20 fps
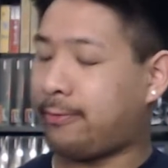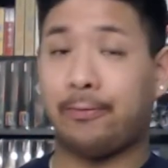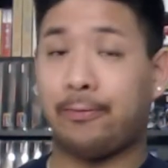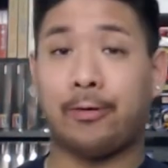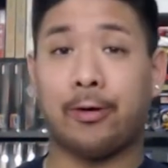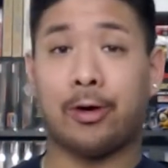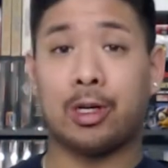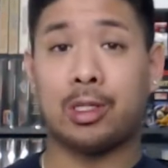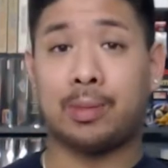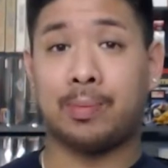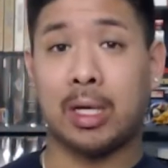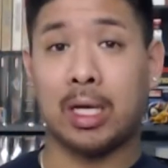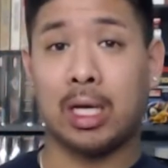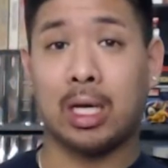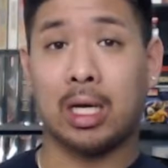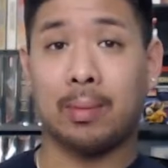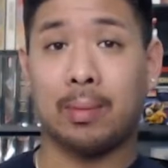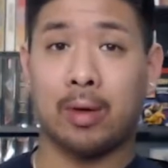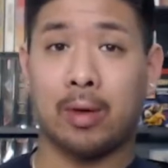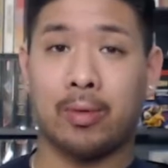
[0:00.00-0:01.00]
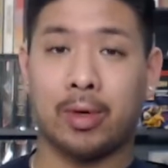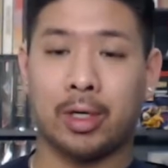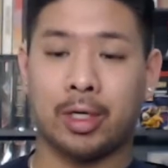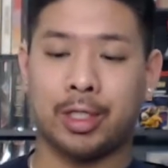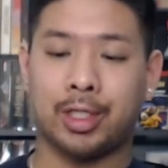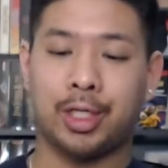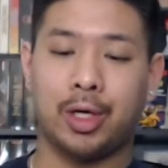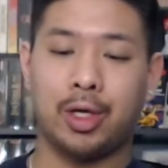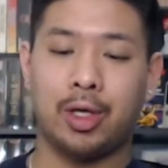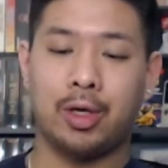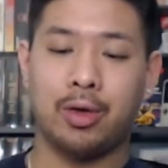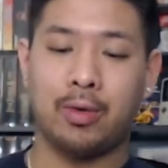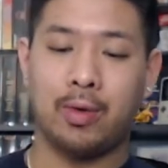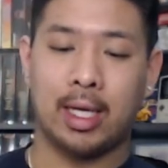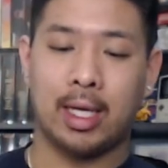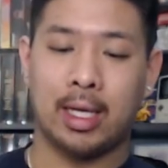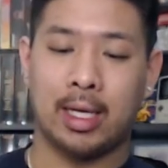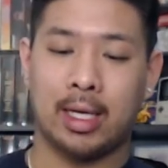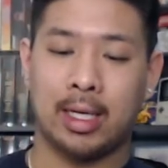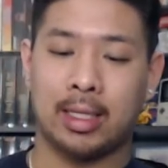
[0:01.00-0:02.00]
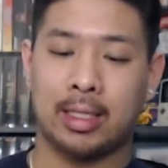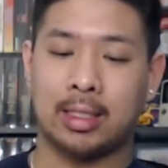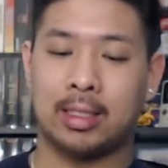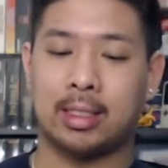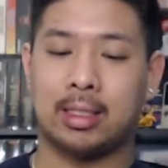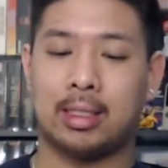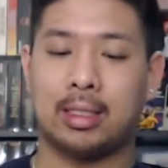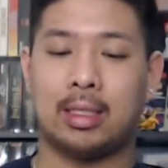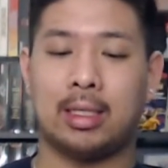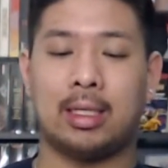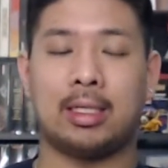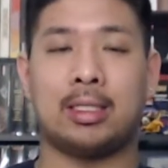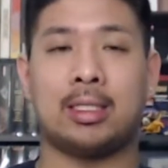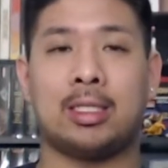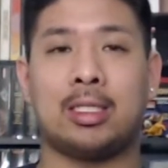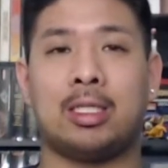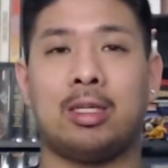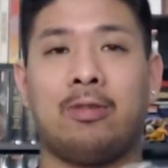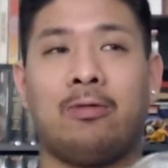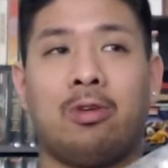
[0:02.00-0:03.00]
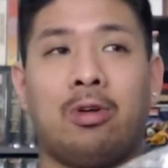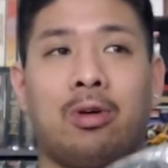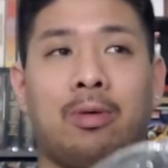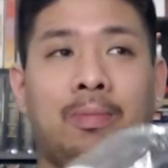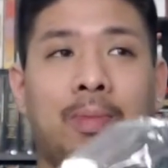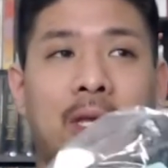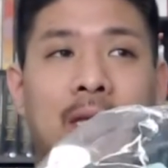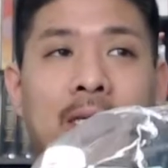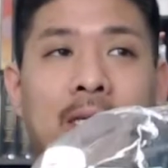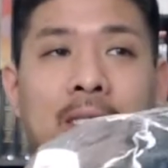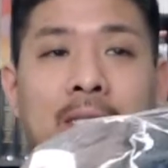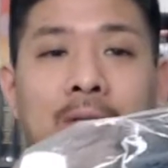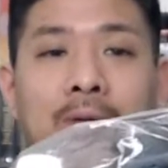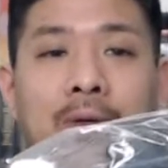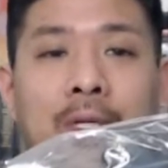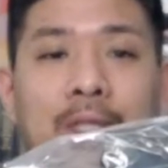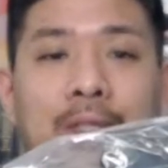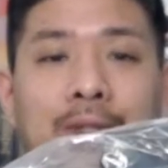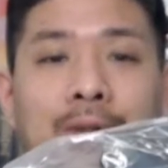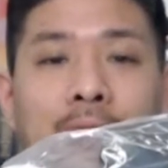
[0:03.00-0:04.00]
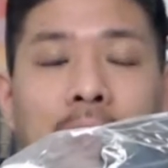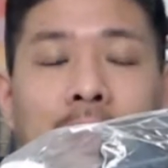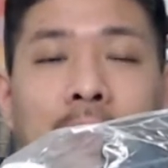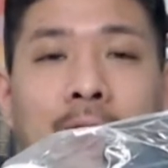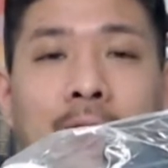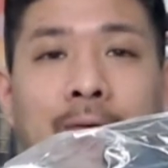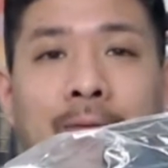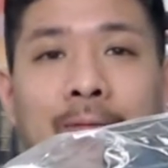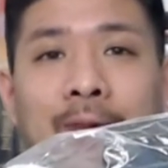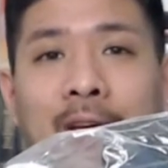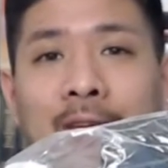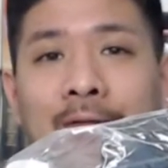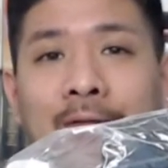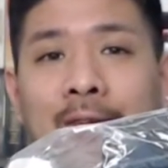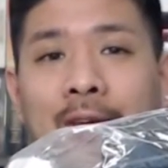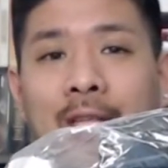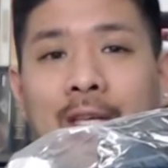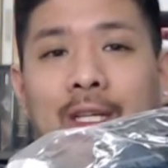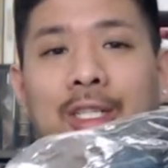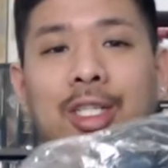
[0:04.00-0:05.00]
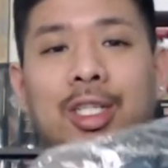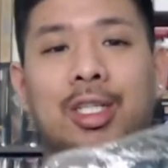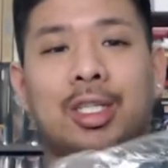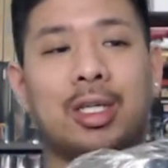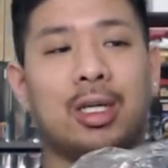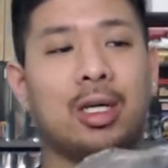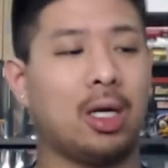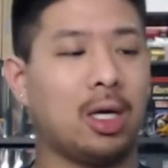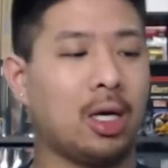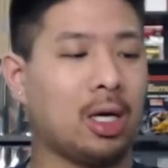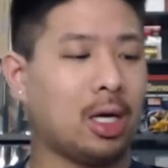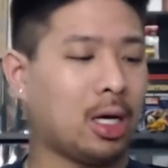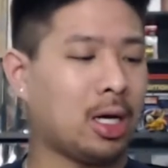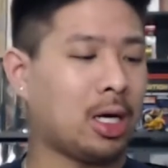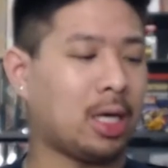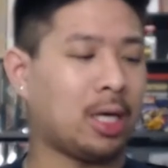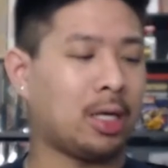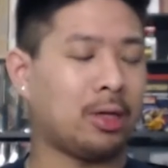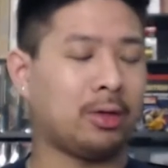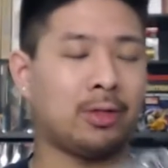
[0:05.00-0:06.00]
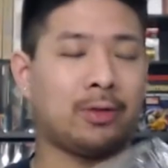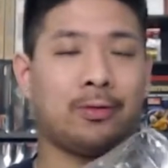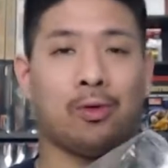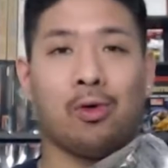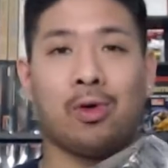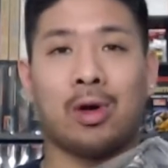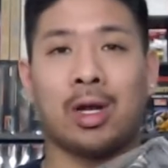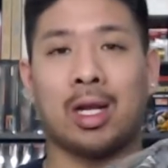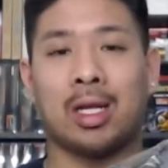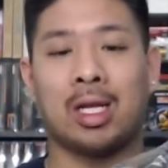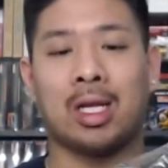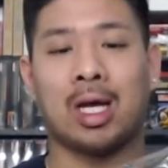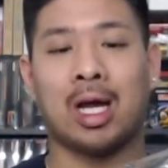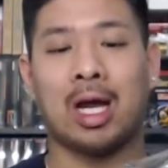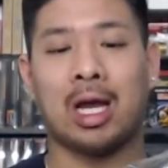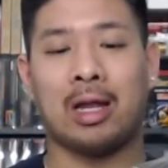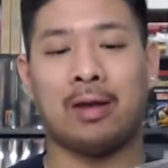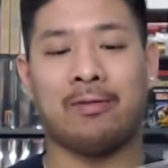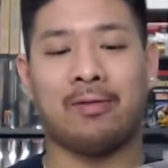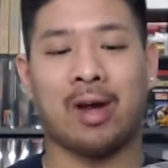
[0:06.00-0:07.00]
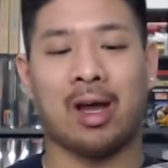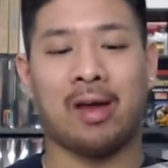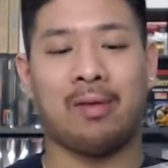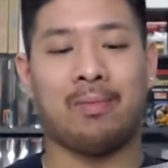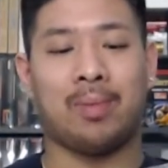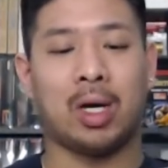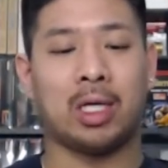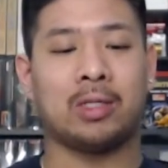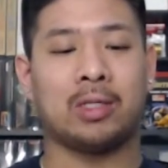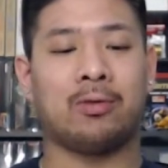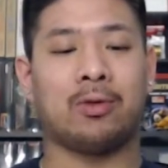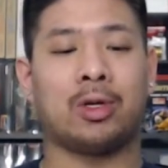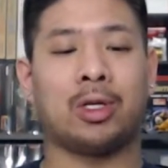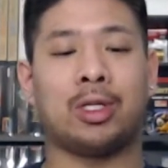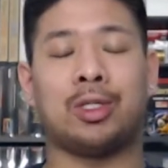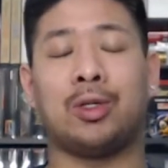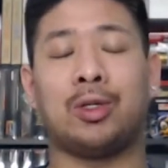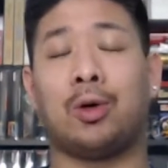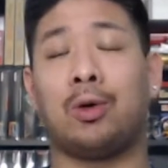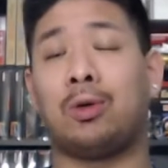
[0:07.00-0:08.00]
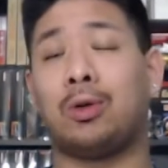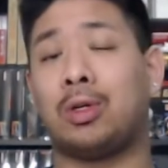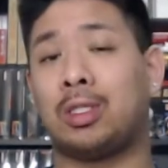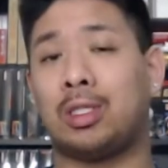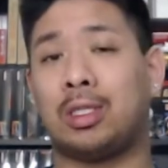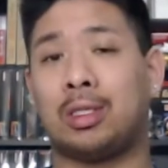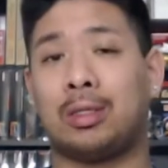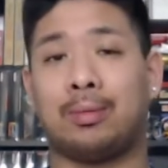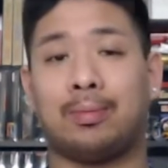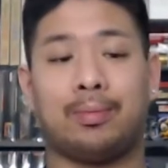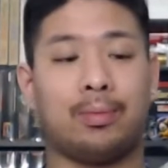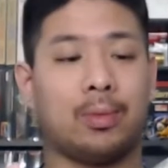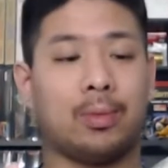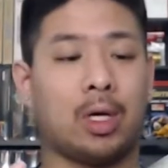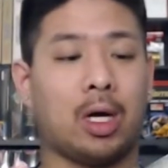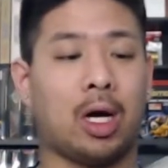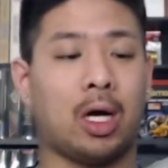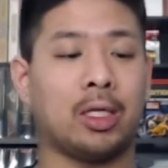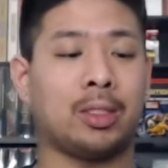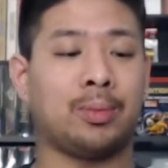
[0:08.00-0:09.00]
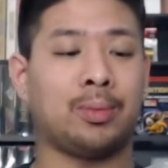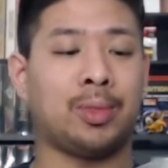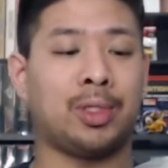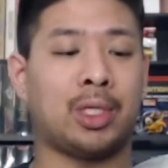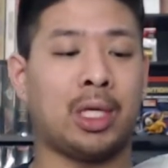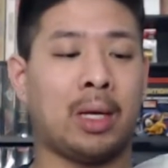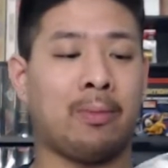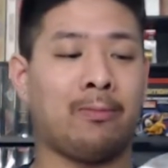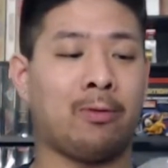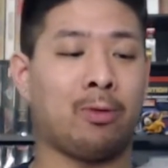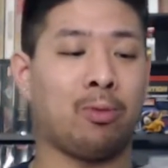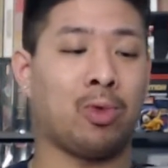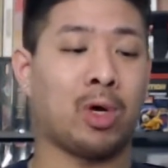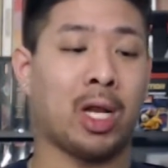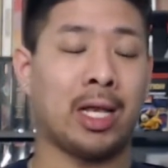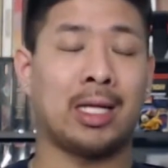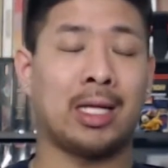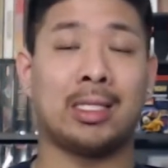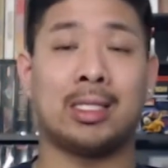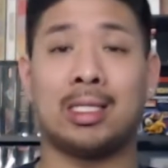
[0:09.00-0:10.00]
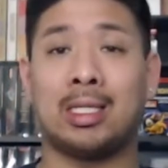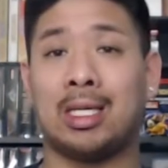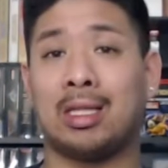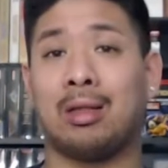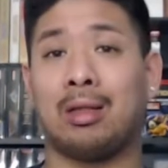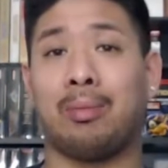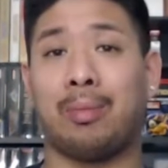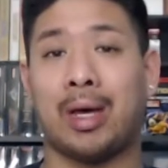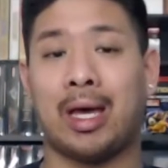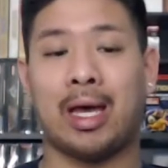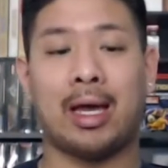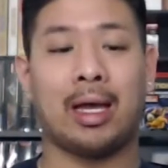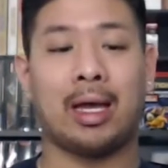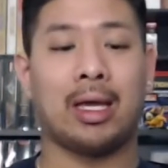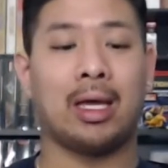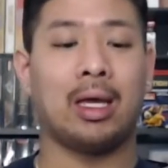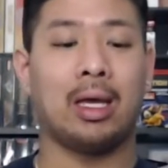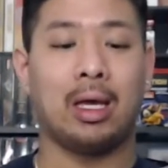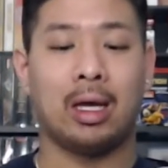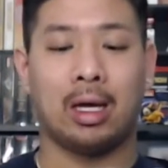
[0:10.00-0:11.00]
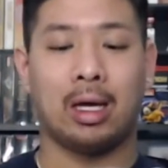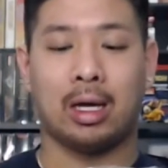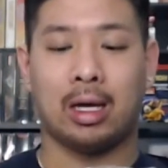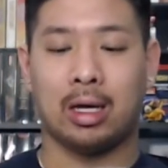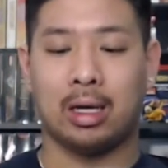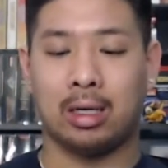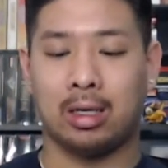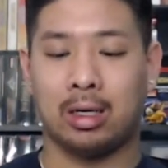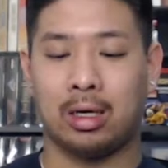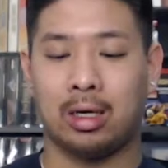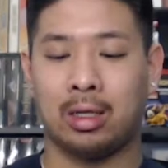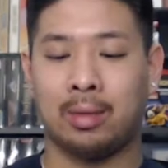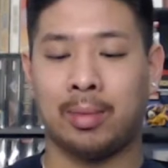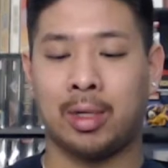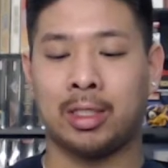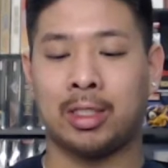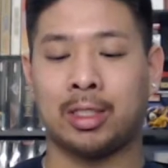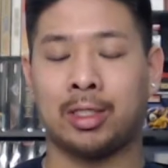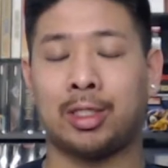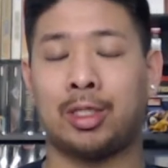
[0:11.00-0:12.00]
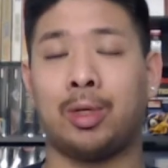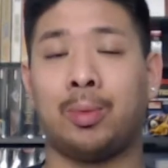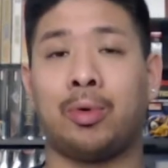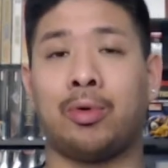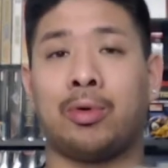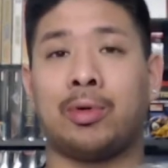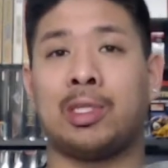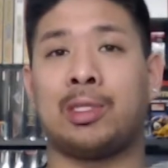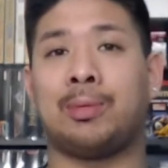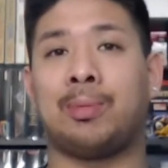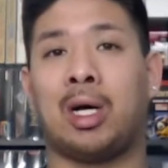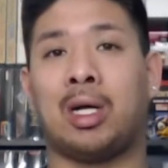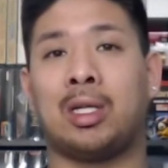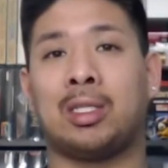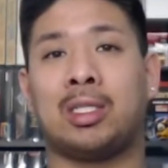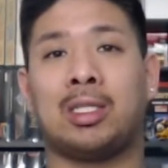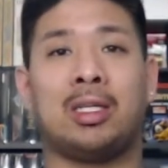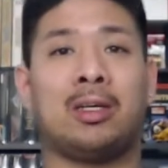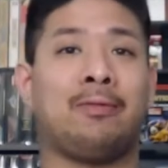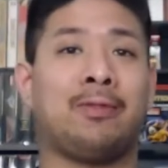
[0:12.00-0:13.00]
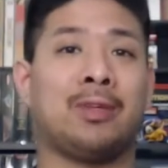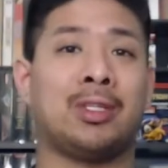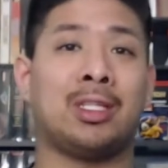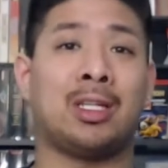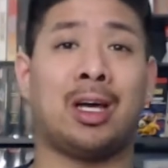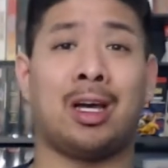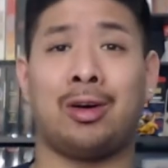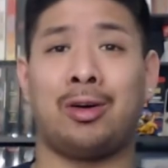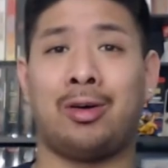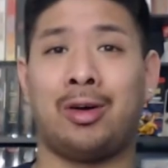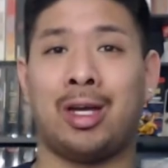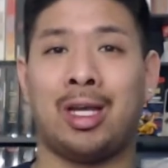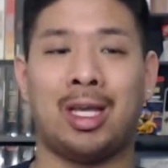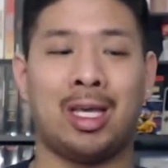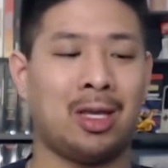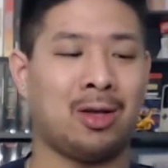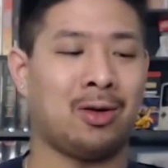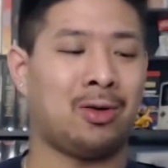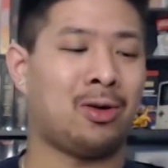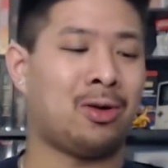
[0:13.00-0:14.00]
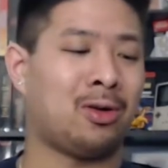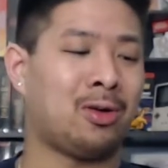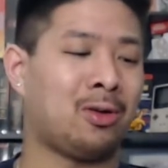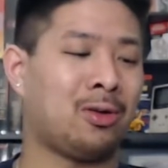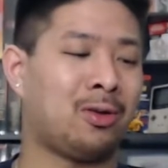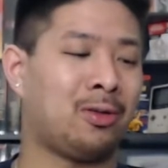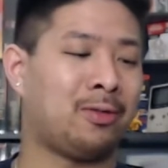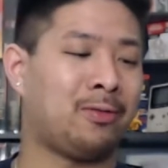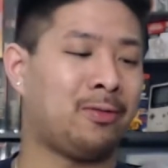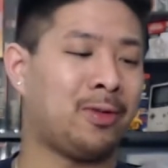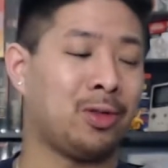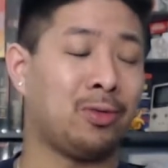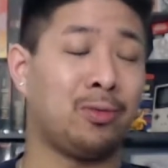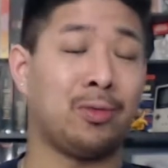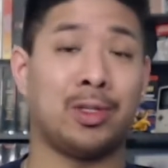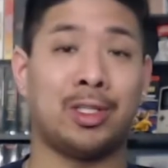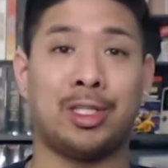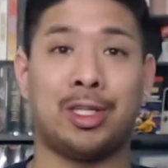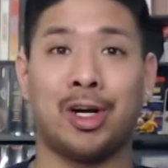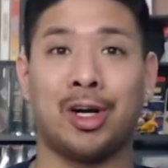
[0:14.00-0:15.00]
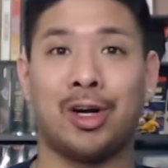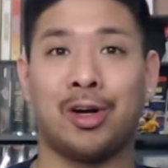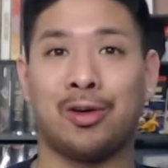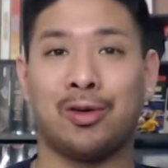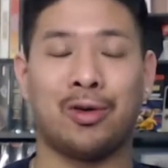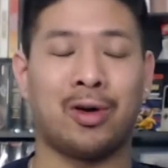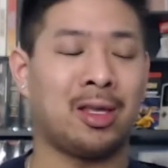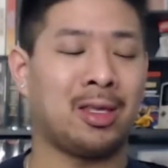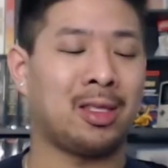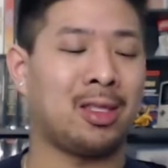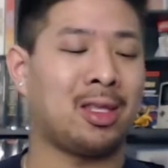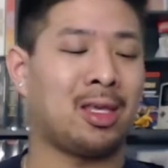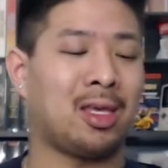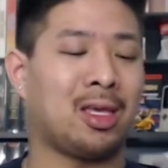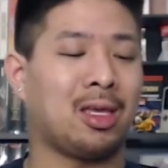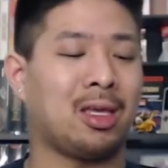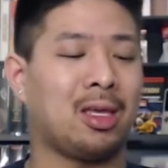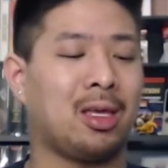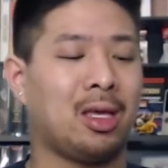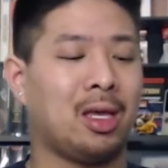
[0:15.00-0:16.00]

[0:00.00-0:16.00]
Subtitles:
First pickup I want to show you is this silver PS2 controller from Value Village. It's $4.99, $5 for a controller. It's in awesome shape from what I can see in the bag. All the buttons are super responsive. It's not gritty or filled with dirt or anything.